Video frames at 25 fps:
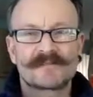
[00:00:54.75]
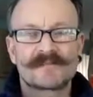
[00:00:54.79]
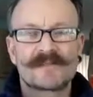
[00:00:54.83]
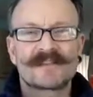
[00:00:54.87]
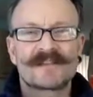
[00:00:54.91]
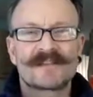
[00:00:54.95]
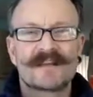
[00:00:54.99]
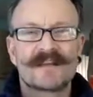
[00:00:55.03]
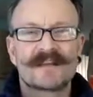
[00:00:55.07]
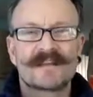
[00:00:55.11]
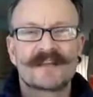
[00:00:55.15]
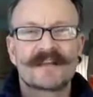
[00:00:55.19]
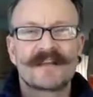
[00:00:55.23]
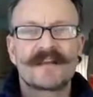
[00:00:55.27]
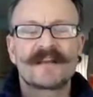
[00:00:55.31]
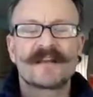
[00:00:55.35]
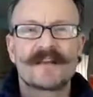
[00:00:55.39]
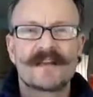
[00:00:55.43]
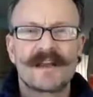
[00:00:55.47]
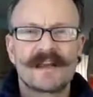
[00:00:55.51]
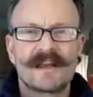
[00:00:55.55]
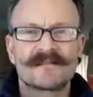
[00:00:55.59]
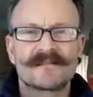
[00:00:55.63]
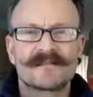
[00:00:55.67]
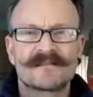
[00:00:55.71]
but I think
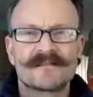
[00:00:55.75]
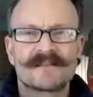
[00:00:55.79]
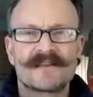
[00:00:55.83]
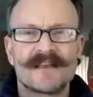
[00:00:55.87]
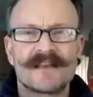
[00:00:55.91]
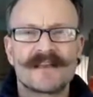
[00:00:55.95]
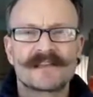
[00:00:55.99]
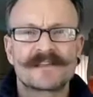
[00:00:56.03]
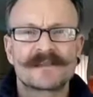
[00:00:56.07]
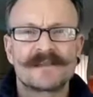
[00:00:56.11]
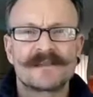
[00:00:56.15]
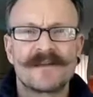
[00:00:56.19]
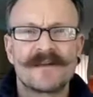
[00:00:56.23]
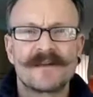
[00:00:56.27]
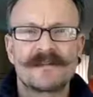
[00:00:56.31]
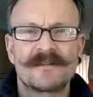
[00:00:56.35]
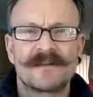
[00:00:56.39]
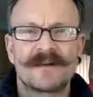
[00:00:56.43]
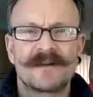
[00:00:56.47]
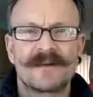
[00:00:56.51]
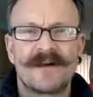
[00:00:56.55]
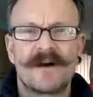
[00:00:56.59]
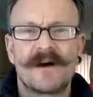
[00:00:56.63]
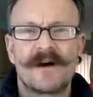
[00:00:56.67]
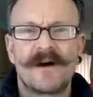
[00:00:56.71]
less and less people